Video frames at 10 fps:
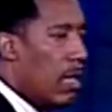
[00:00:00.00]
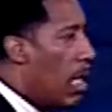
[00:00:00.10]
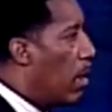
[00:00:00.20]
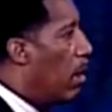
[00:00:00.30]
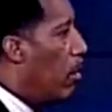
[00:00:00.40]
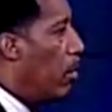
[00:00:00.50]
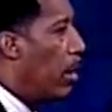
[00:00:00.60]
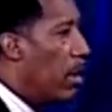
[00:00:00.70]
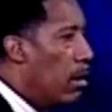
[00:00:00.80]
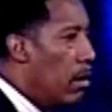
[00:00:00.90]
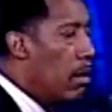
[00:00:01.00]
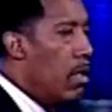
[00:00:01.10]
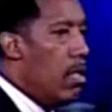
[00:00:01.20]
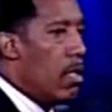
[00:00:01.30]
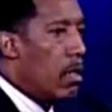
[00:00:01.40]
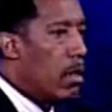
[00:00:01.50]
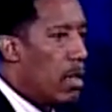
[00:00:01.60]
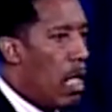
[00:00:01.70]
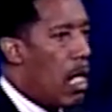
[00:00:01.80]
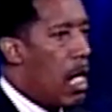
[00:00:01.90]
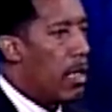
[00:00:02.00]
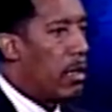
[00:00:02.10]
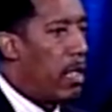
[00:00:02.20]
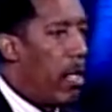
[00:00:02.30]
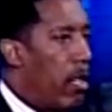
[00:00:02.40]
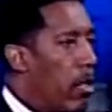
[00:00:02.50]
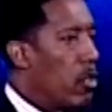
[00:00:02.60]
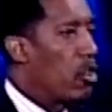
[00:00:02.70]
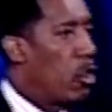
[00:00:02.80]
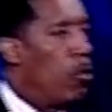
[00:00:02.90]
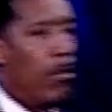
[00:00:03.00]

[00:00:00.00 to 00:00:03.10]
Hallelujah. God cared so